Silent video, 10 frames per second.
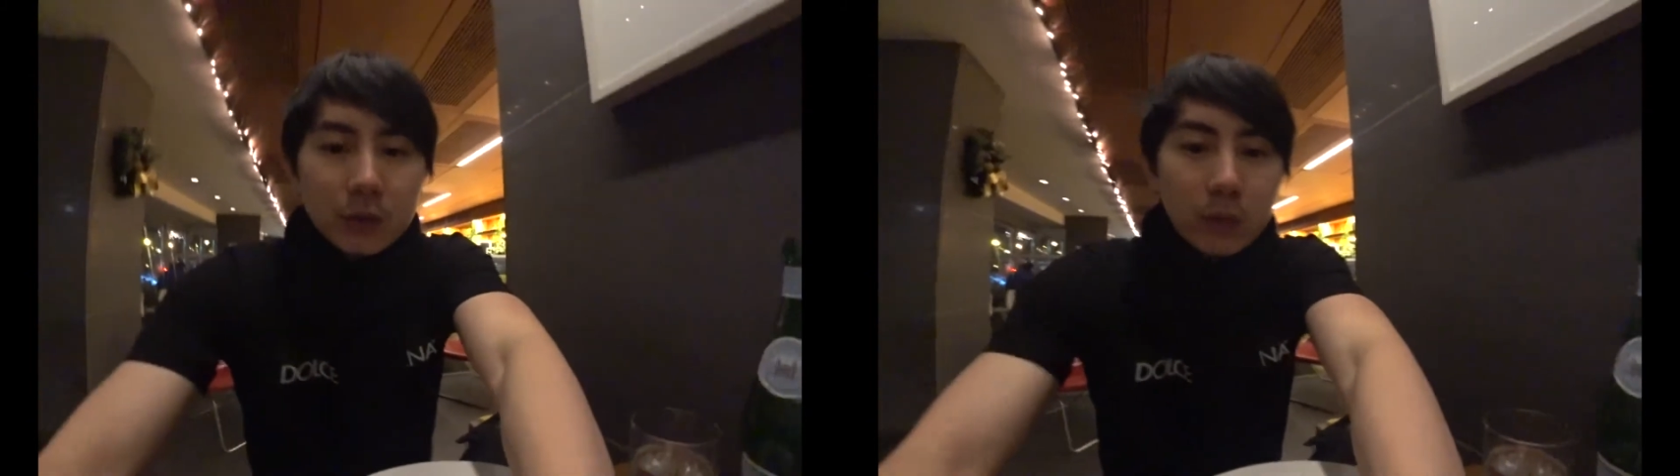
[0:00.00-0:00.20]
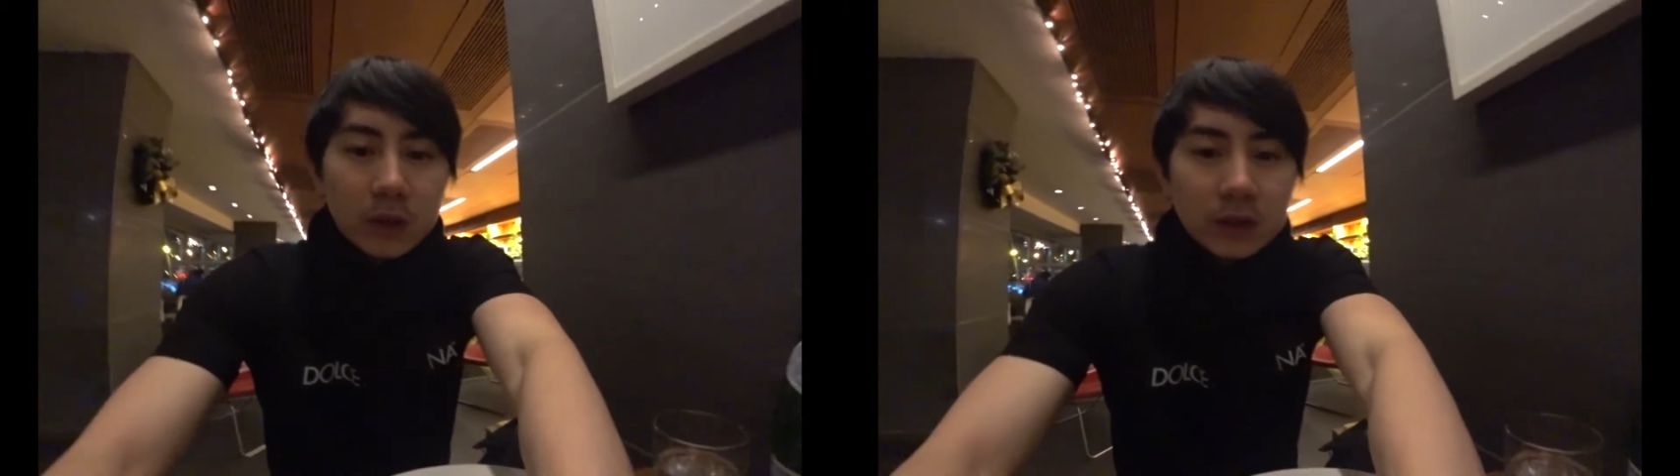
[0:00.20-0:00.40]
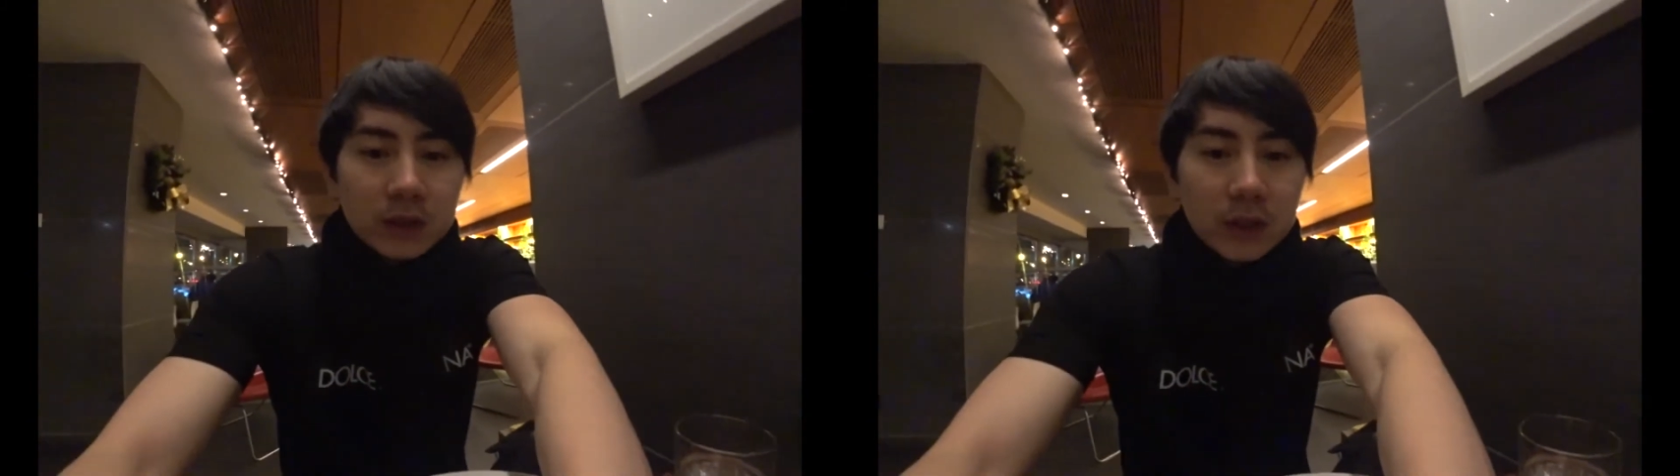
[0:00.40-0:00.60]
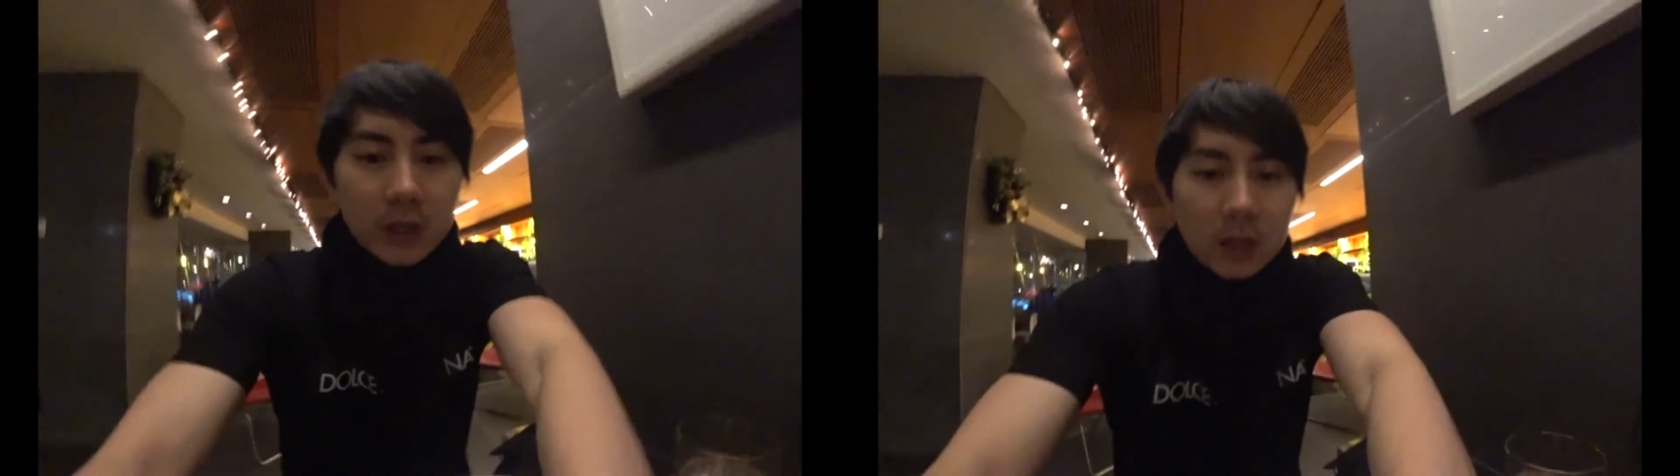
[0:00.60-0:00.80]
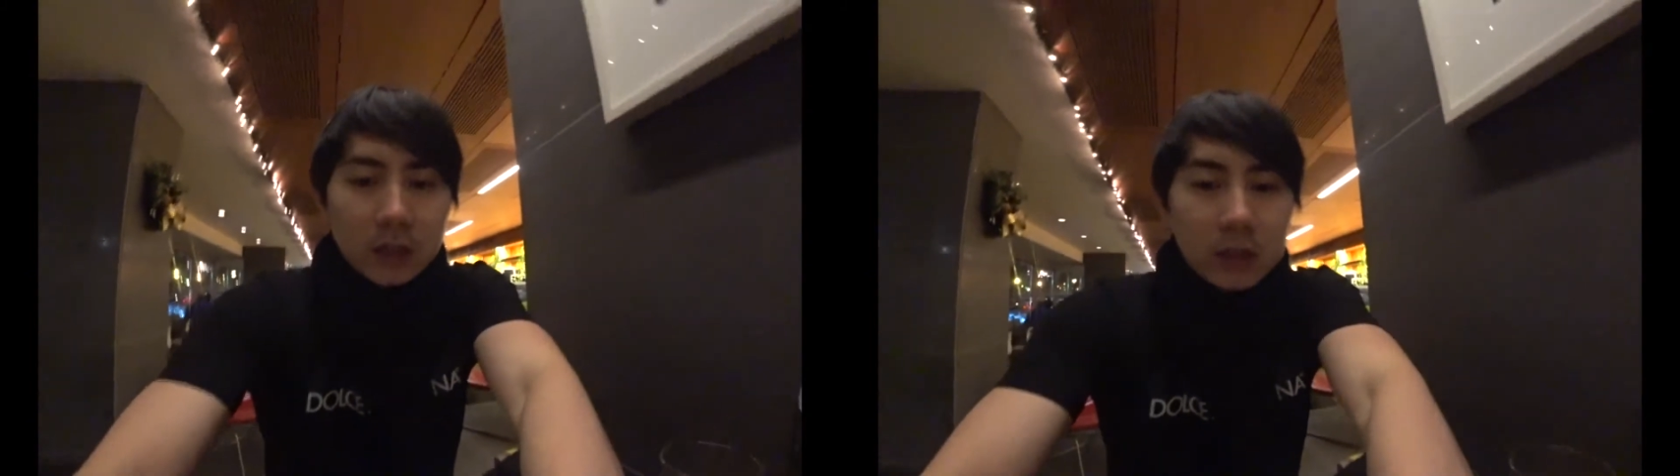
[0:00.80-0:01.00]
1
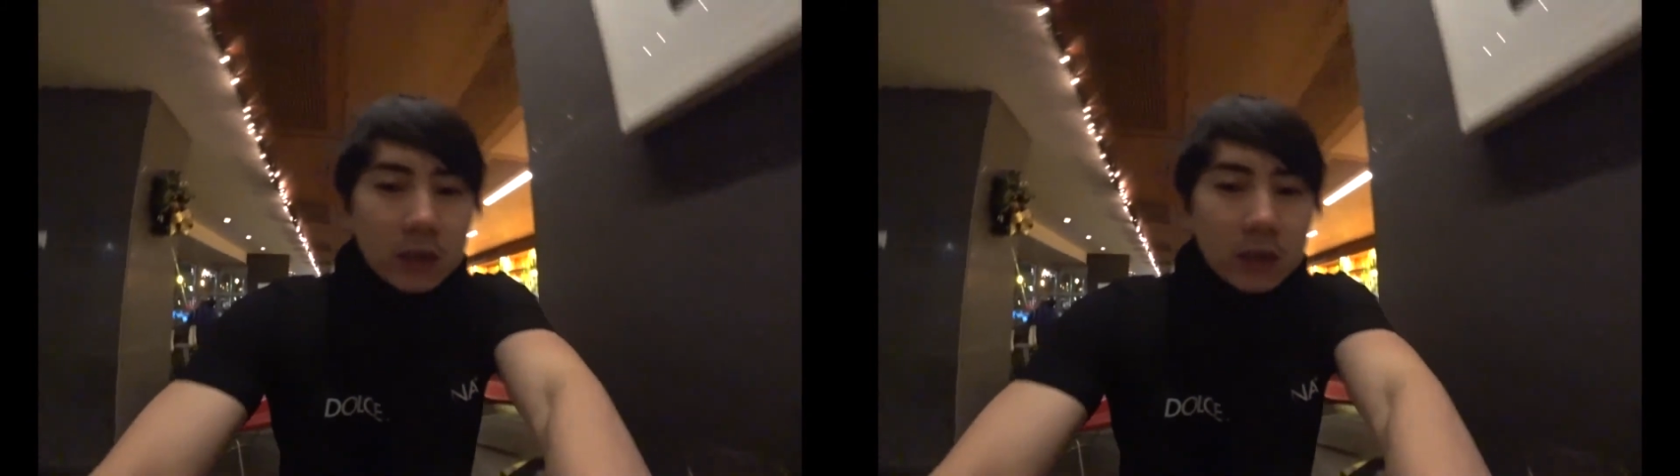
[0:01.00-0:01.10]
second.